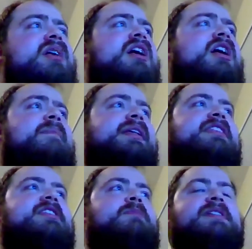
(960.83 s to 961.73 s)
And
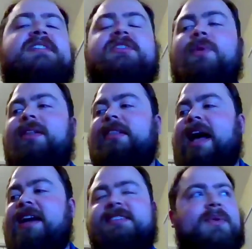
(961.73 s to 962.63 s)
this brings us to our
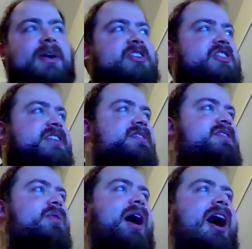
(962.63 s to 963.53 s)
last question.
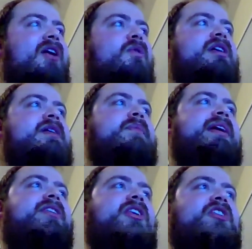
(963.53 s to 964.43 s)
So how can we
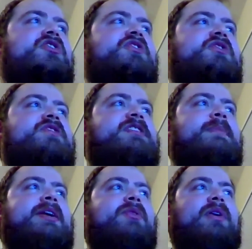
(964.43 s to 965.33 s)
encourage students to
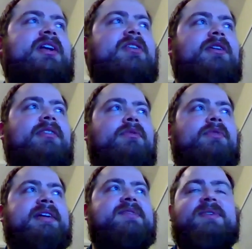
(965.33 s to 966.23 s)
be critical of the
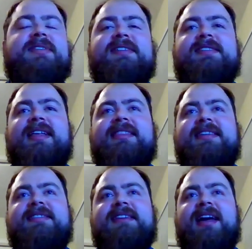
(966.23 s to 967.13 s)
resources that they
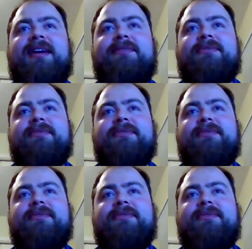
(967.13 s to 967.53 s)
save?